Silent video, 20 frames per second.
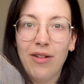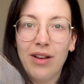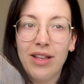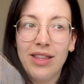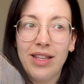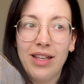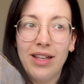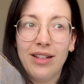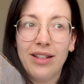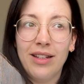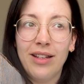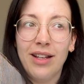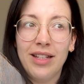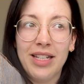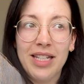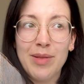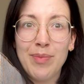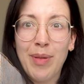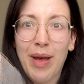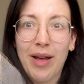and then I need
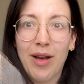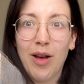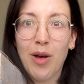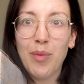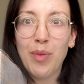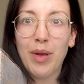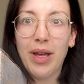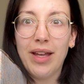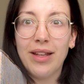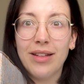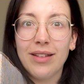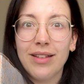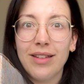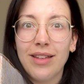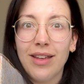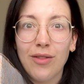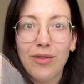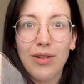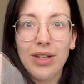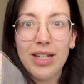to pack up and
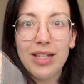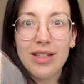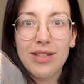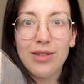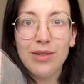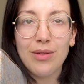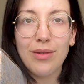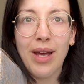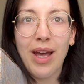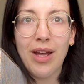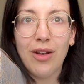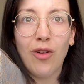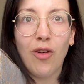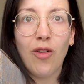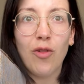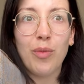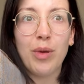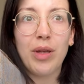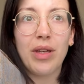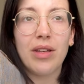get ready to head
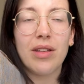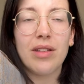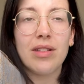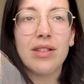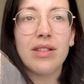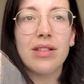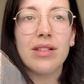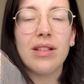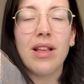off because